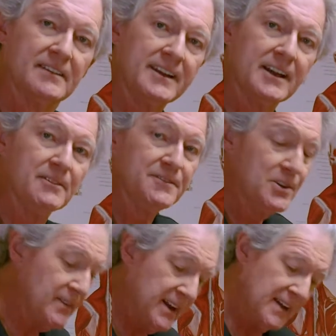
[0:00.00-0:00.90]
Now, if you
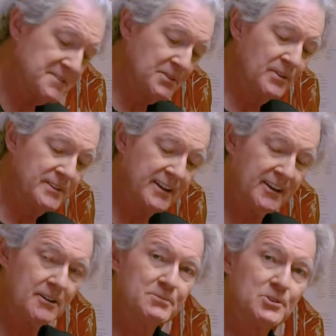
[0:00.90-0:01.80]
don't have someone to
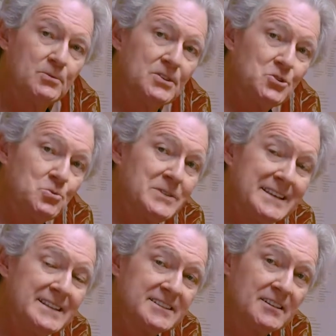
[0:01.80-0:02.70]
help you and you
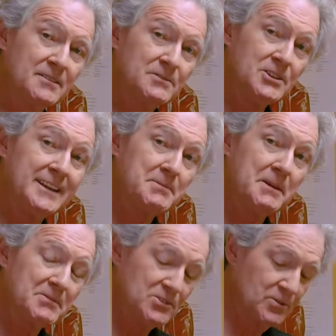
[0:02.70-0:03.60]
need some, you need to be
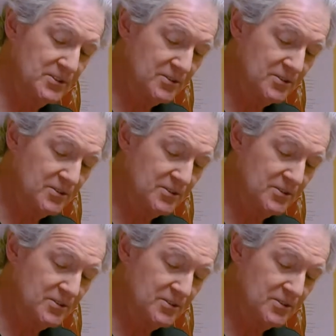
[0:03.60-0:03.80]
able to do it